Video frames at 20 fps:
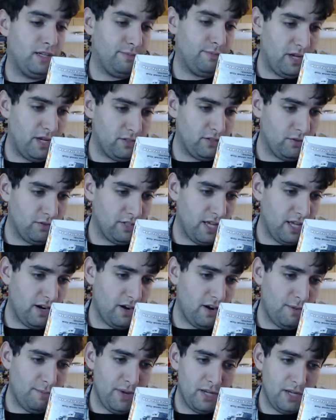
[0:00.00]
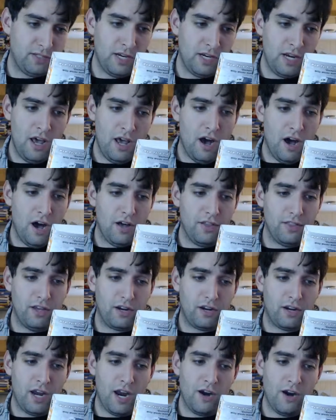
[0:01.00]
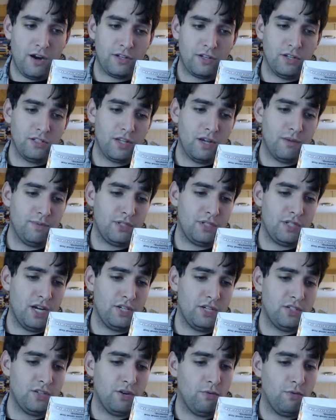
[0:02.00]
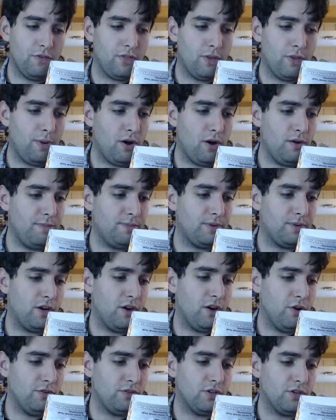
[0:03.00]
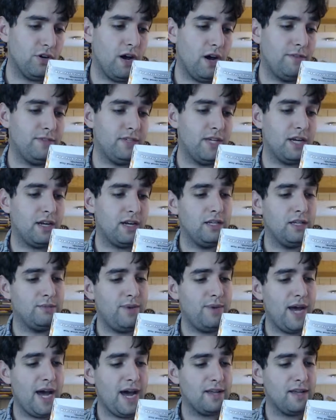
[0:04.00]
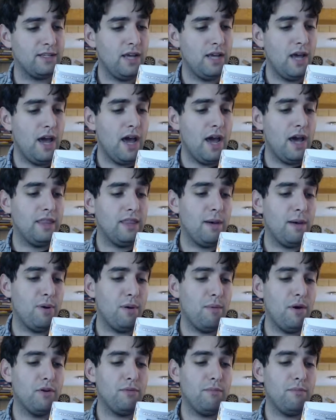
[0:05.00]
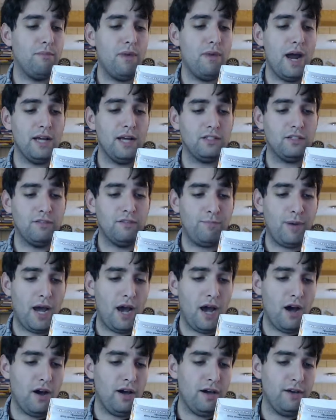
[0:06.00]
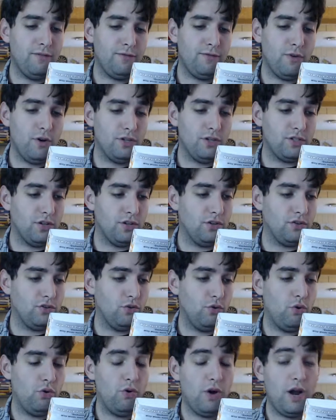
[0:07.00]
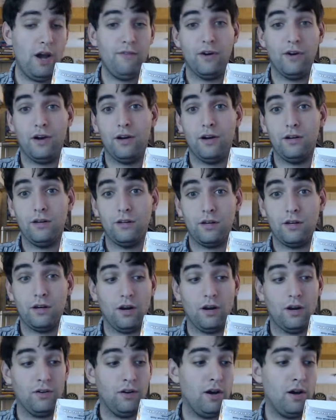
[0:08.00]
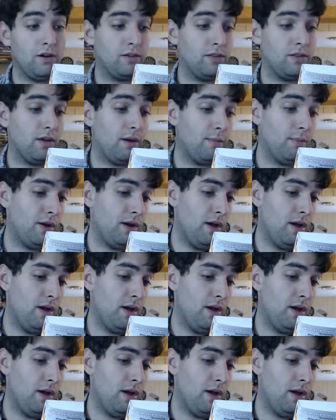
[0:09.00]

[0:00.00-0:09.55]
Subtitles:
puzzles that are based on their characters' obsession with the pulp culture of decades past, and that promote massive power and fortune to whoever can unlock them.